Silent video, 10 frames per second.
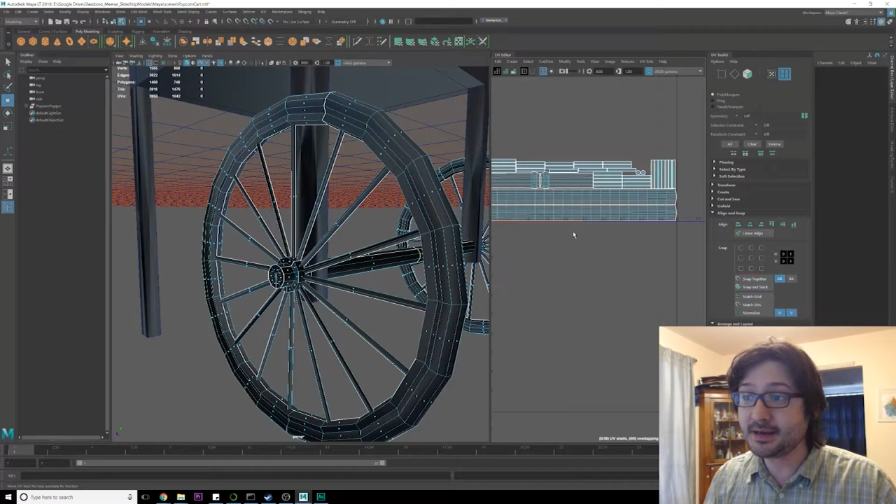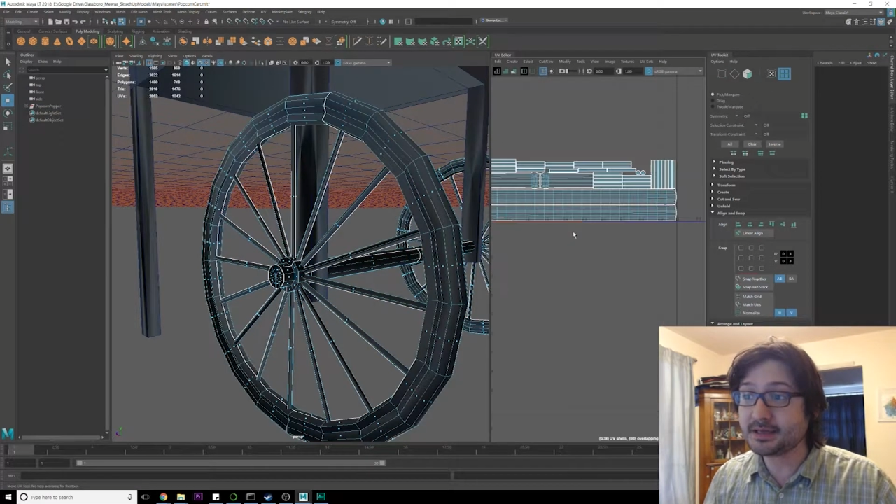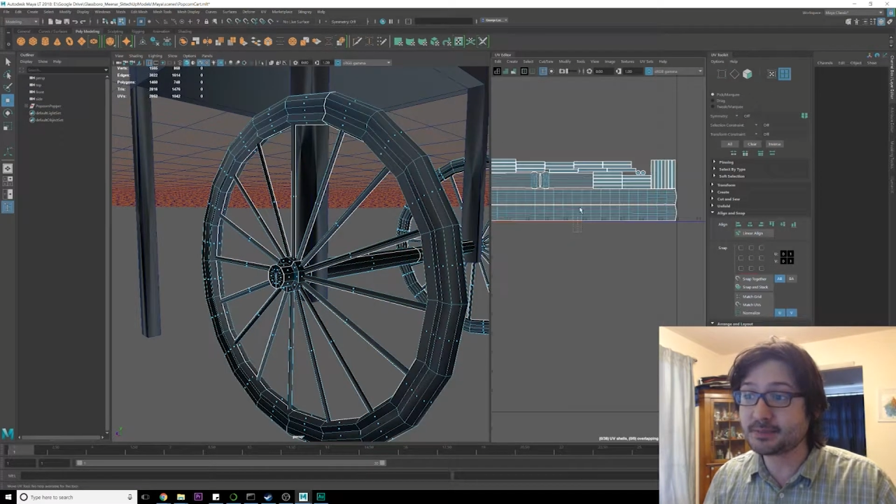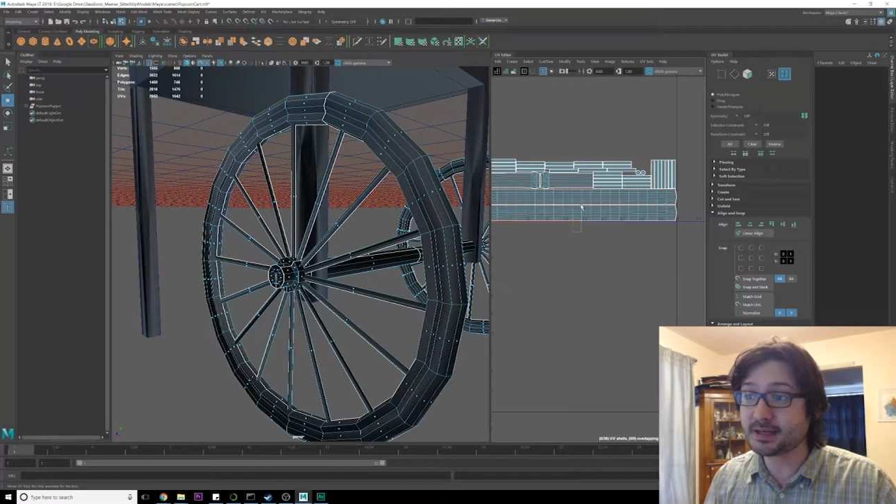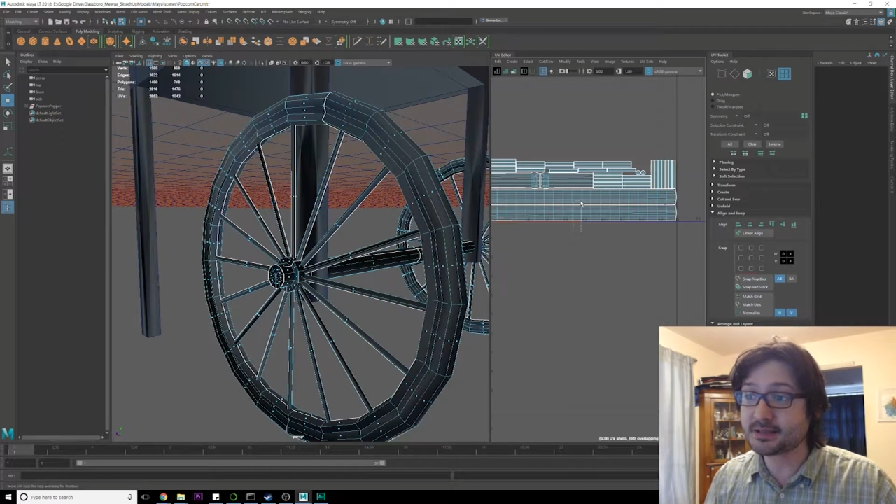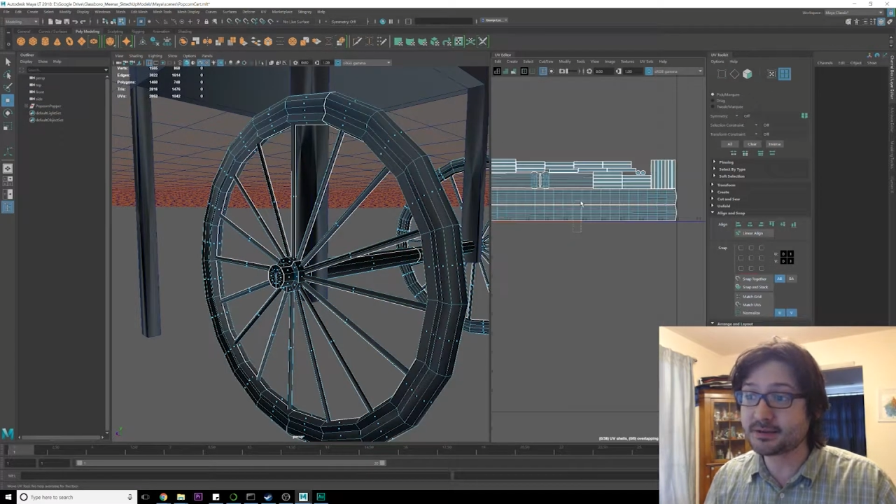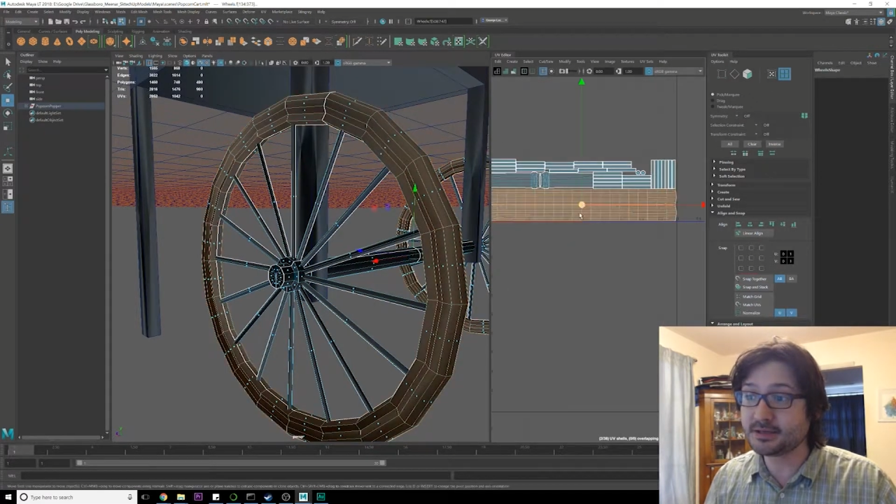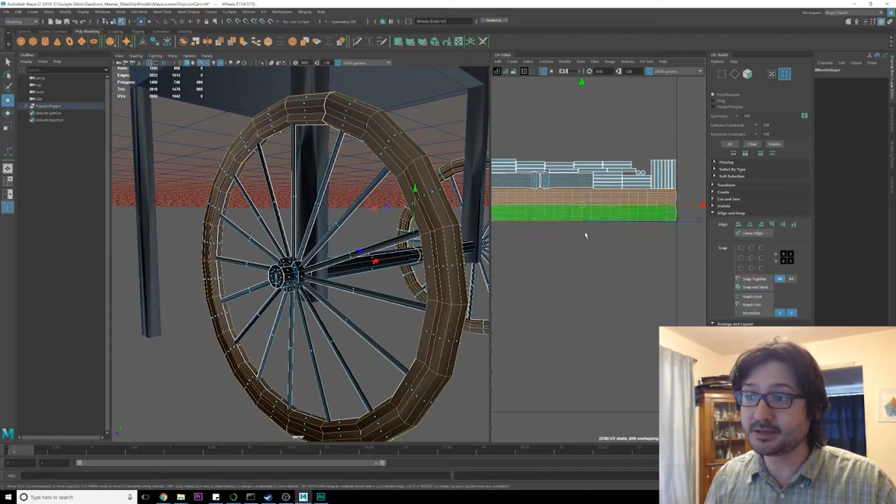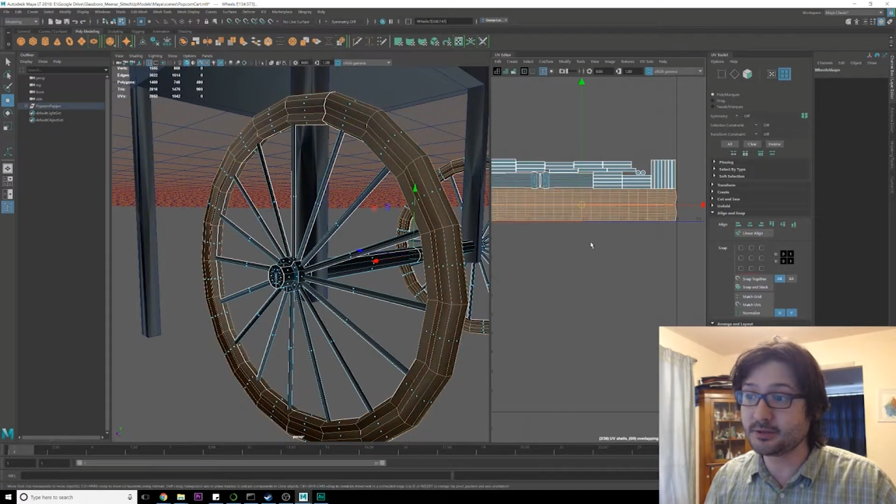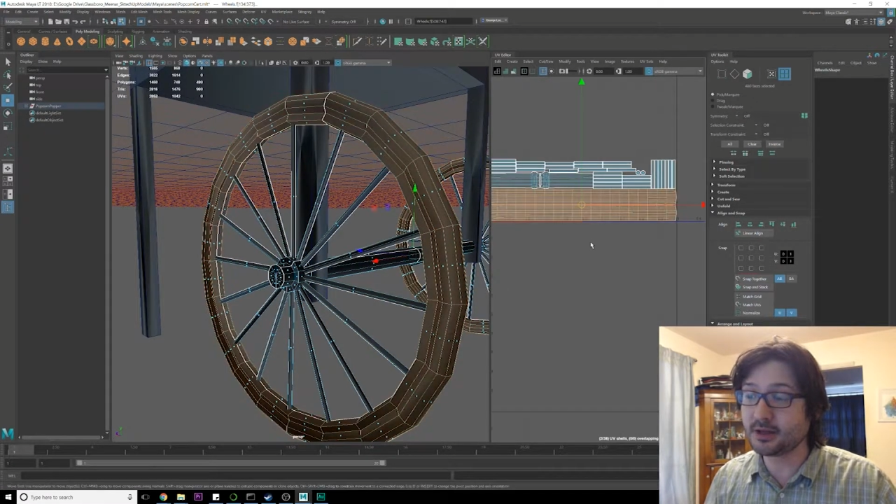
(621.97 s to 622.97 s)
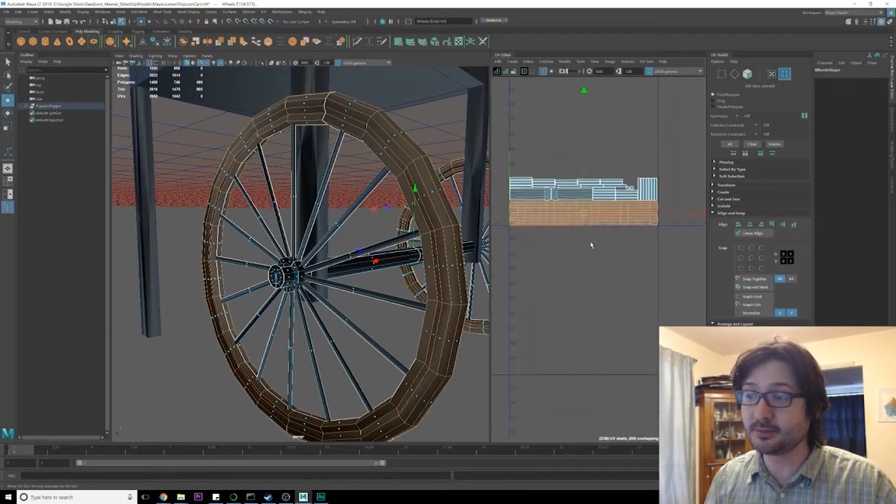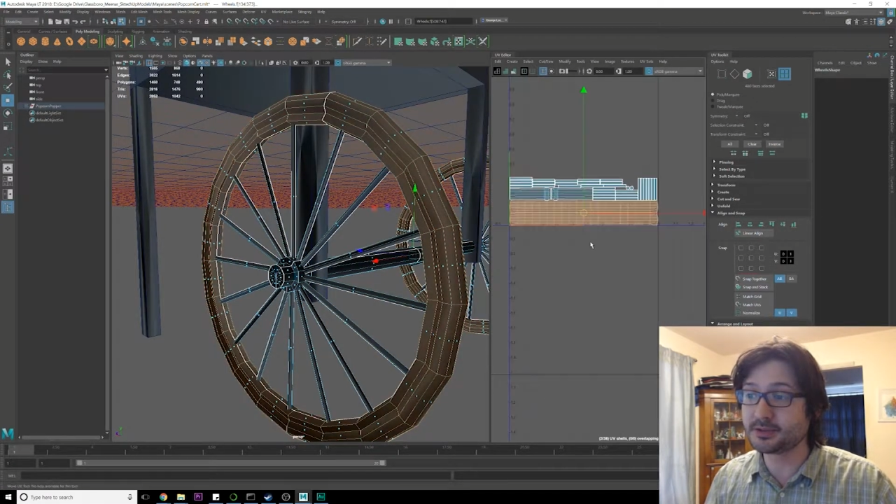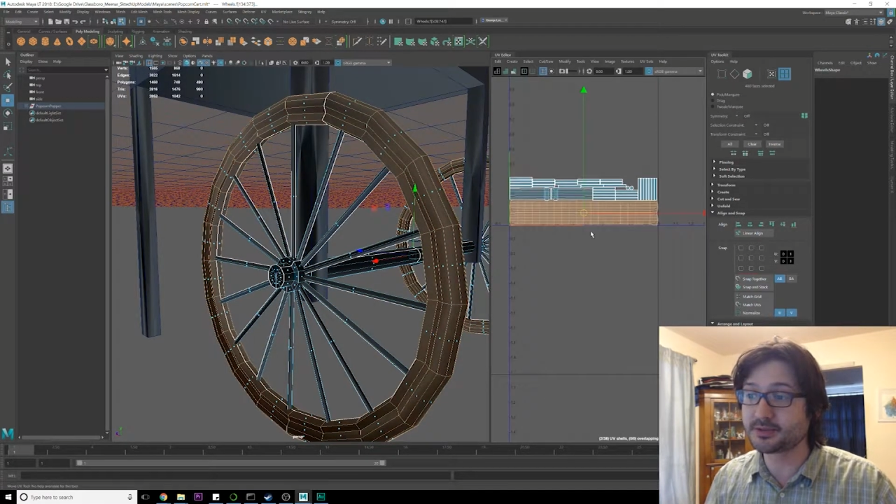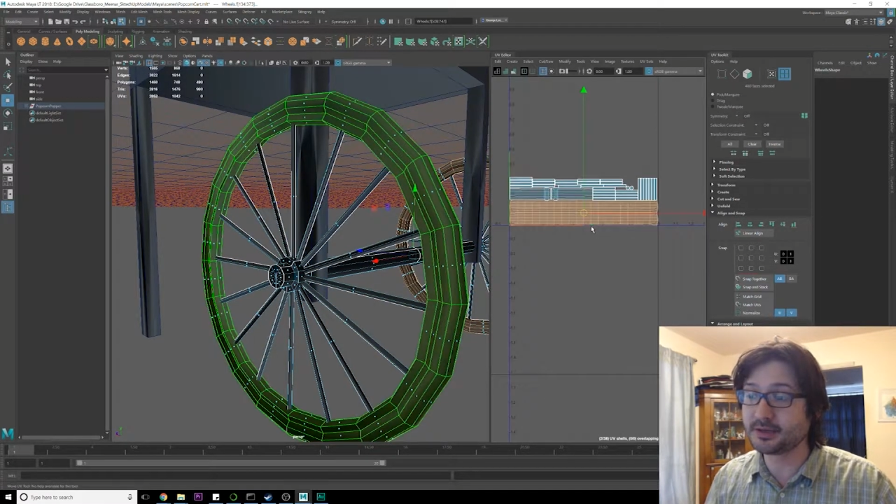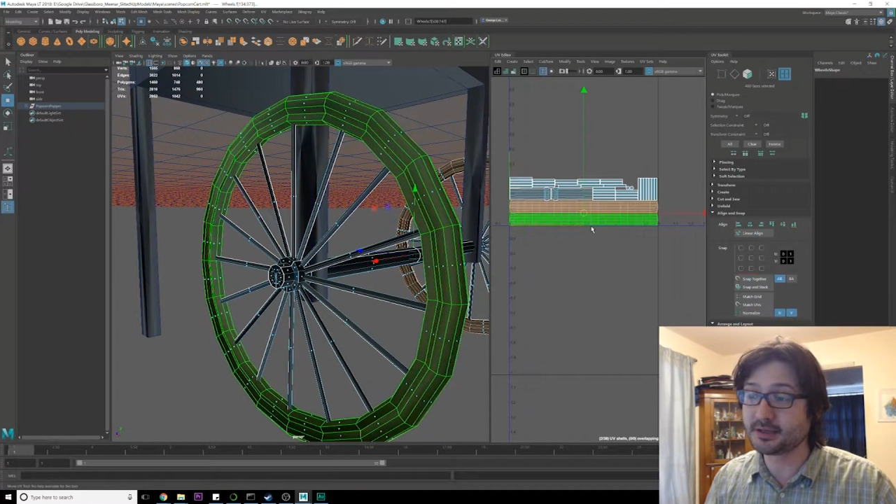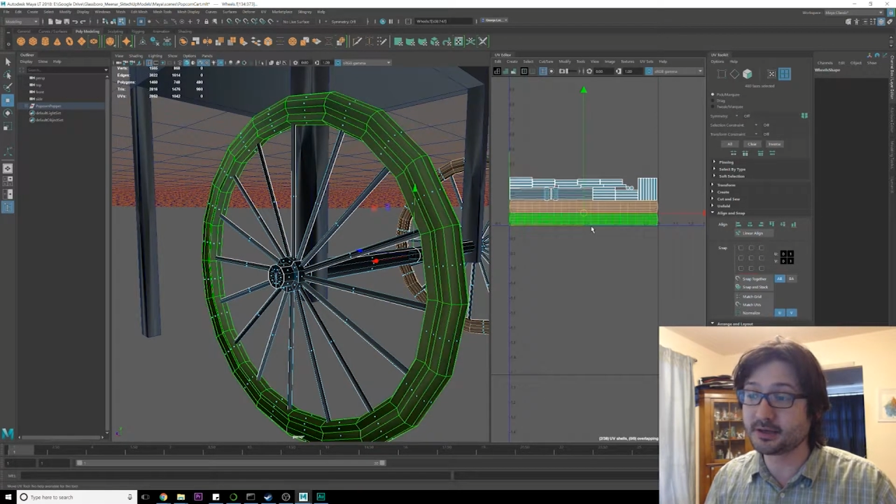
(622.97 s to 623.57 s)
It's because of these 2 elements right there.